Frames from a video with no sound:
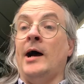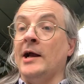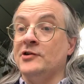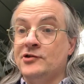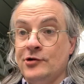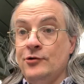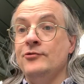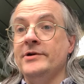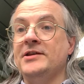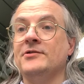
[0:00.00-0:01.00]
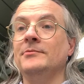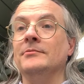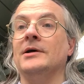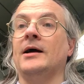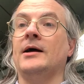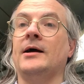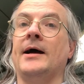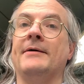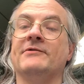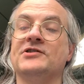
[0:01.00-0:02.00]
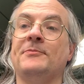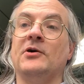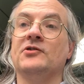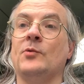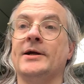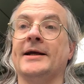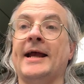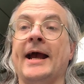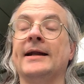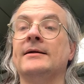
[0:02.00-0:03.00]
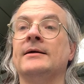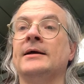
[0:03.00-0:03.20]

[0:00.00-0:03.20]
I do read them and respond when I can.